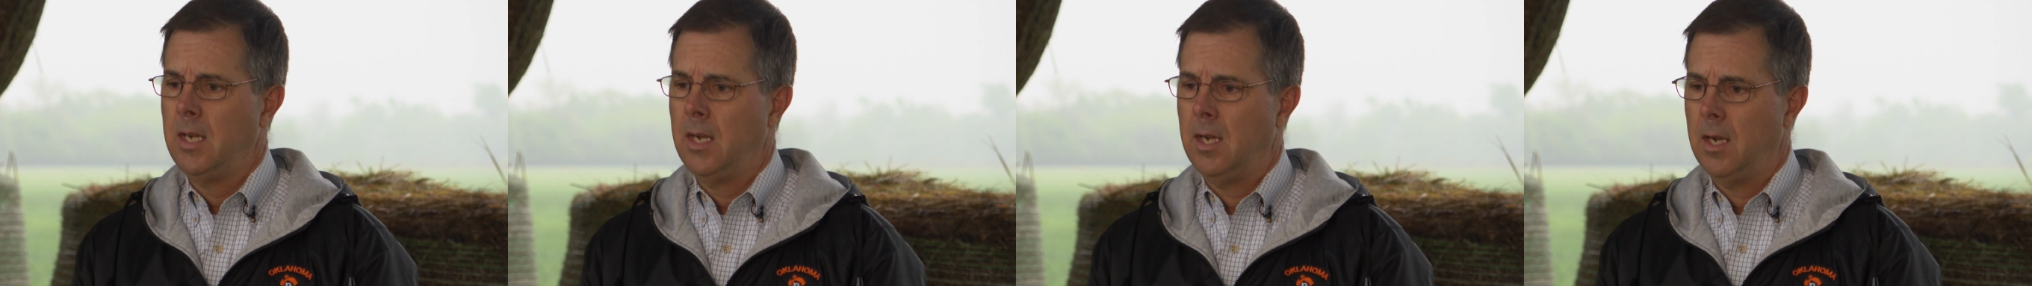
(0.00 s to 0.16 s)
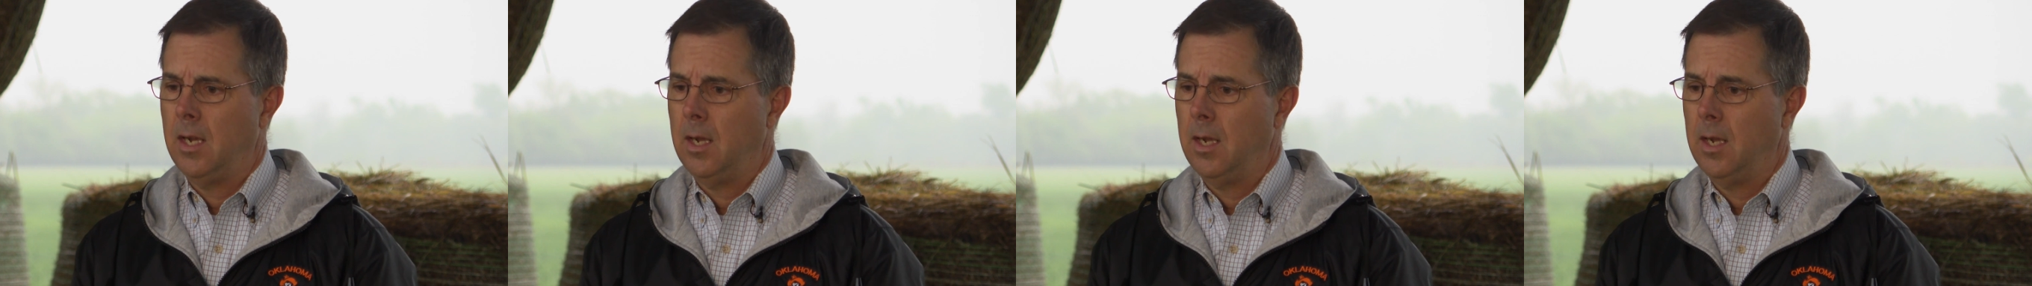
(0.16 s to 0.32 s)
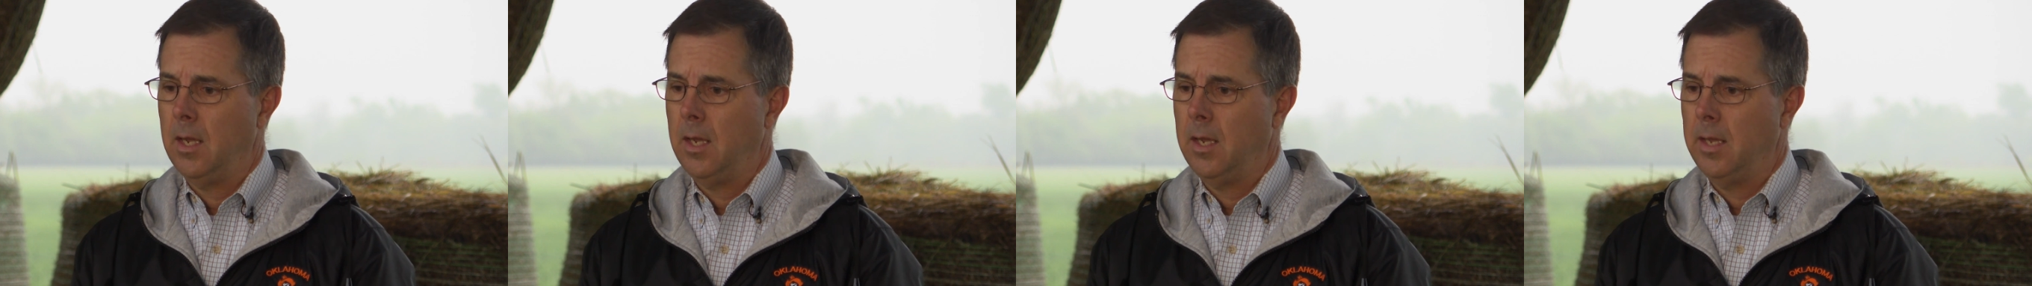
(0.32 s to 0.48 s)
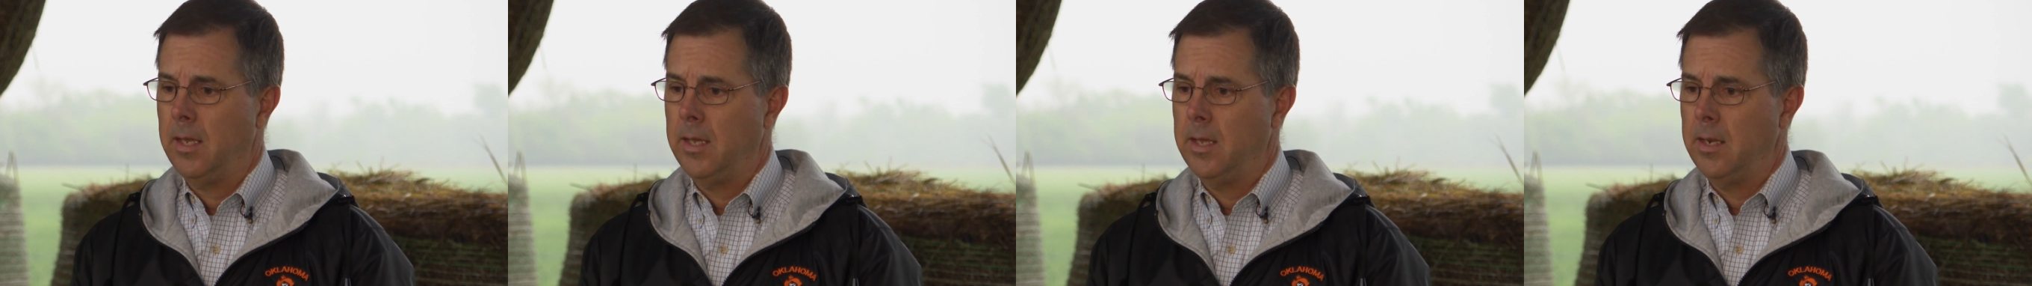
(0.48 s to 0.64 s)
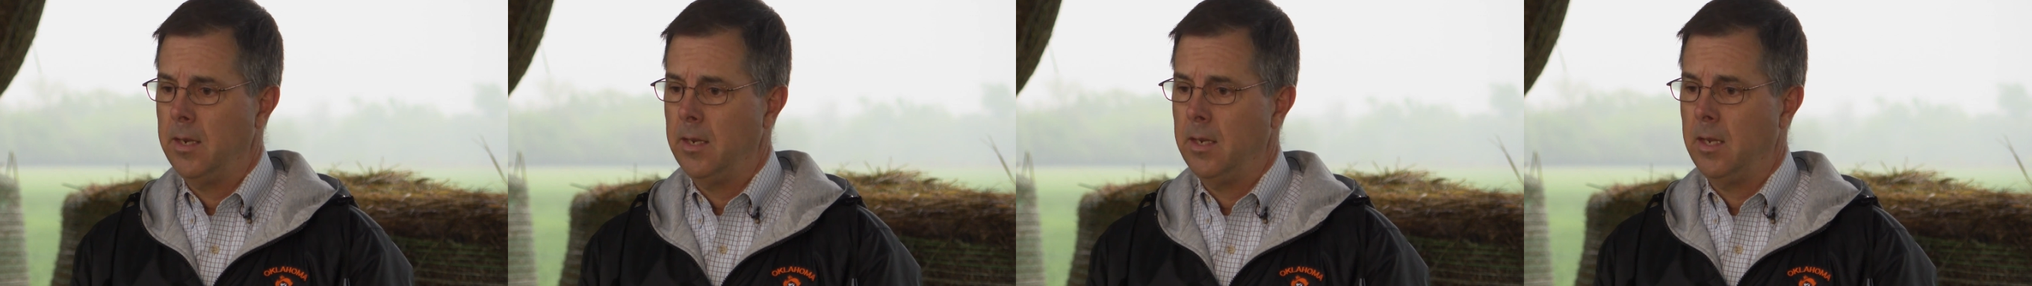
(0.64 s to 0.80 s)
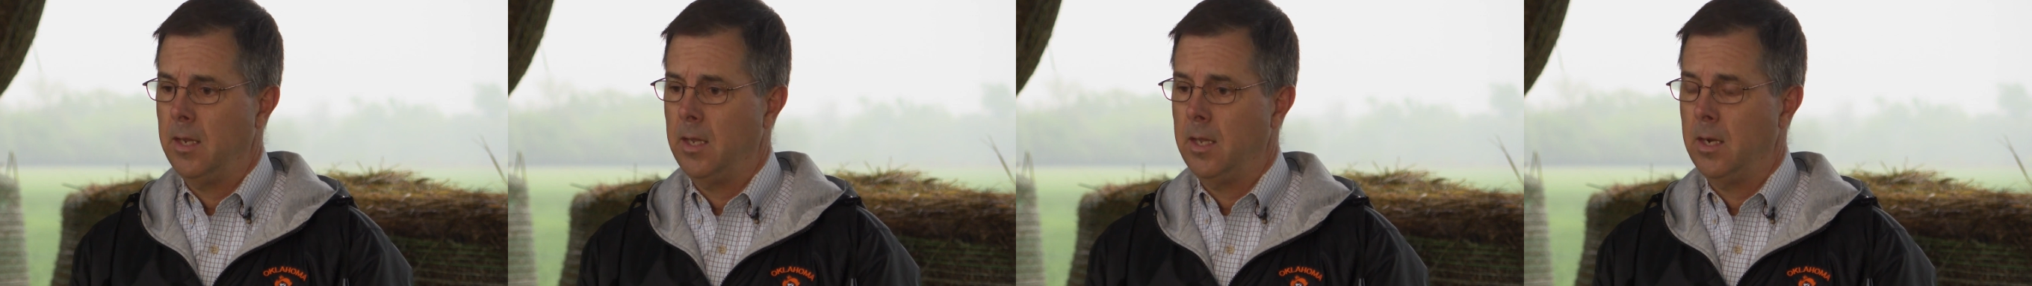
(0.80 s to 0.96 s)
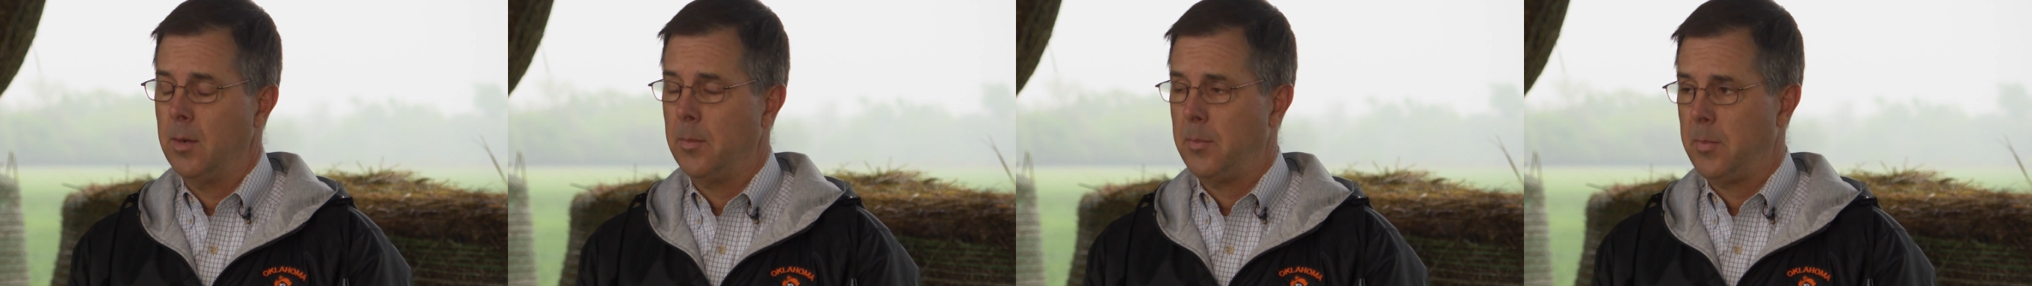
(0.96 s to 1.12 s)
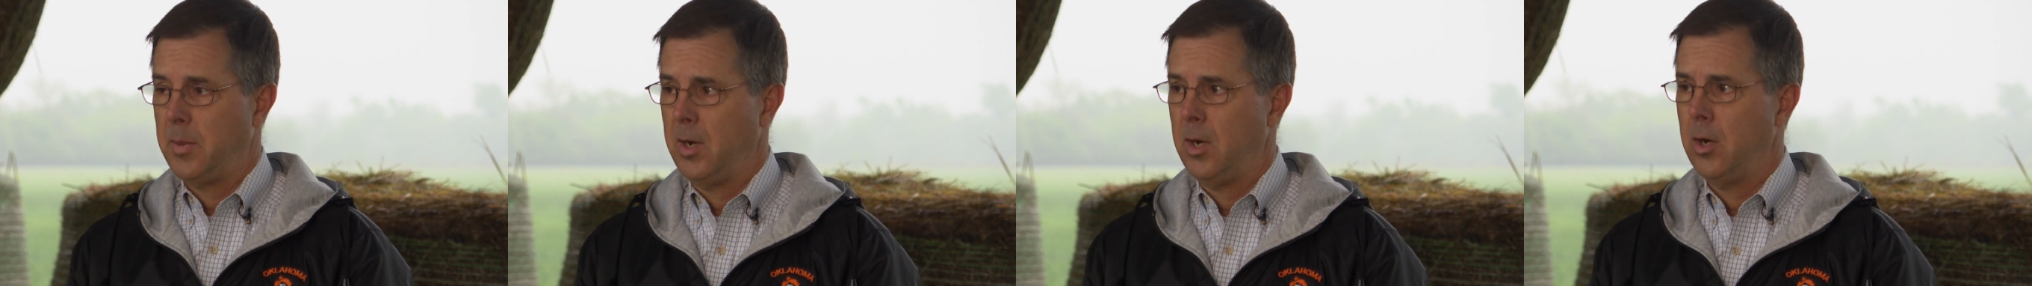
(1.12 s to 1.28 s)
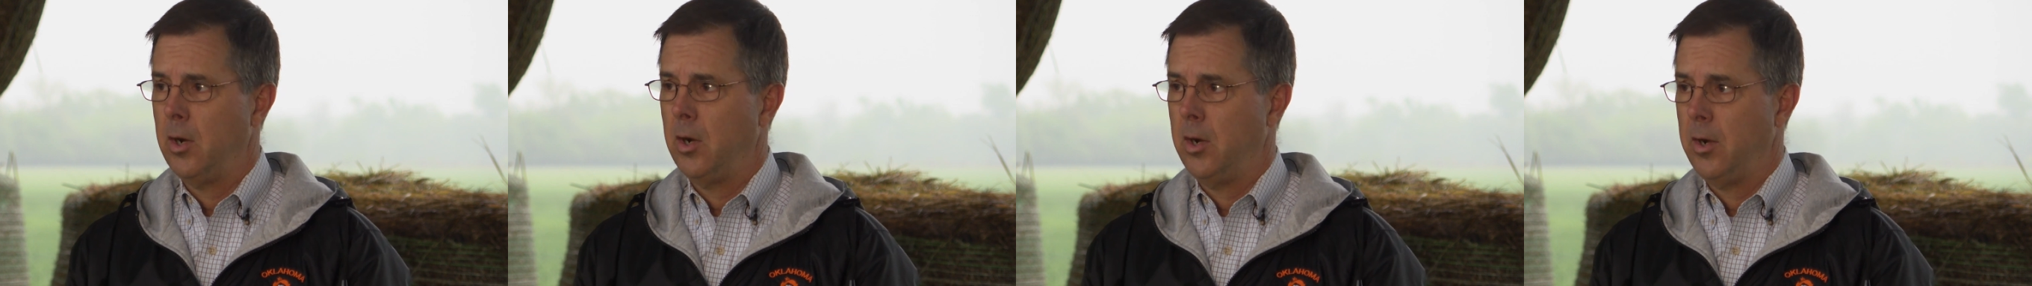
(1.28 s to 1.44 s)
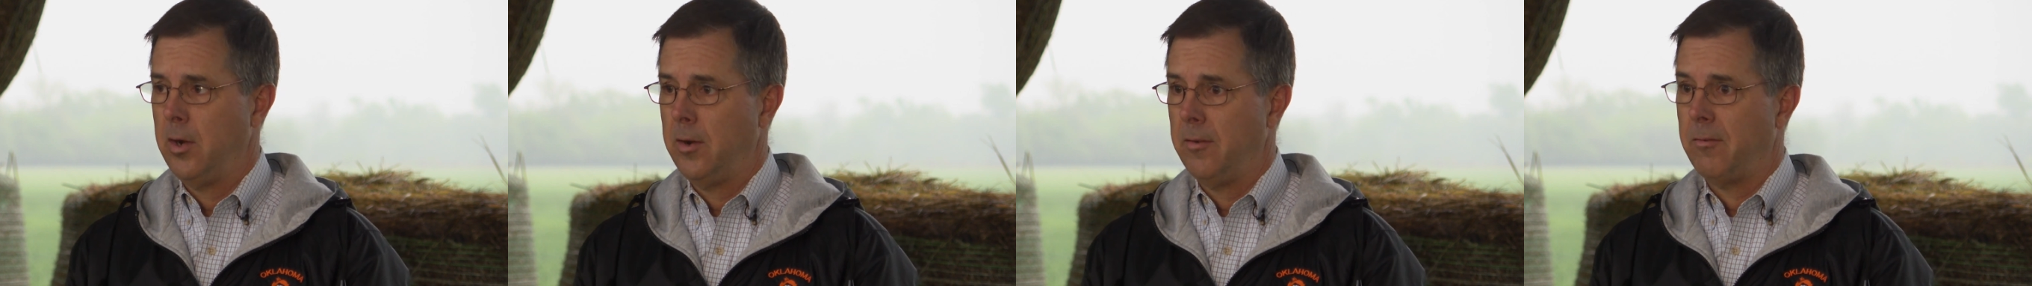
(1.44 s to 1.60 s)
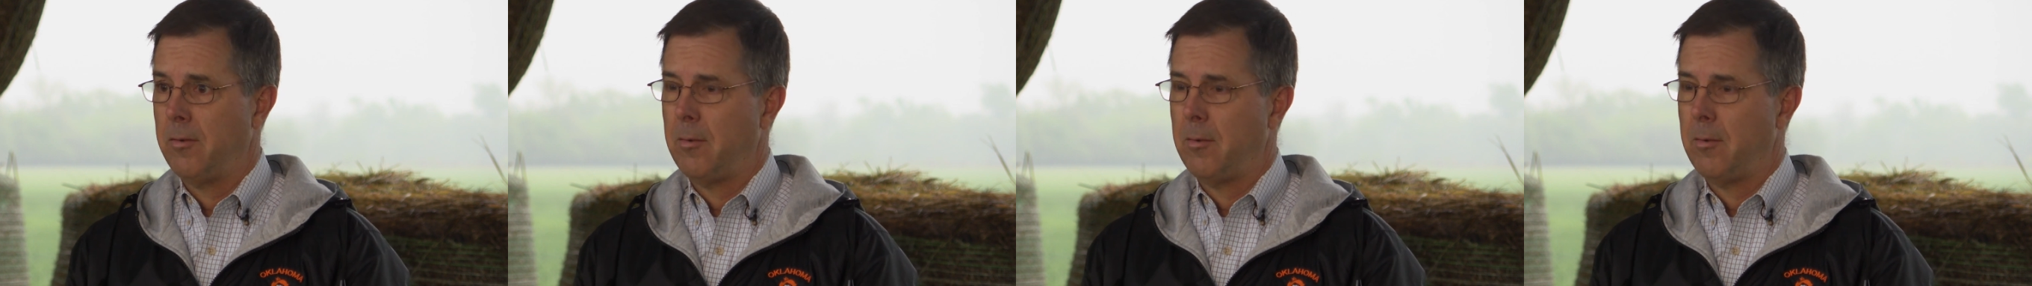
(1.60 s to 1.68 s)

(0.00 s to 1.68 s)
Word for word: uh, in, in a period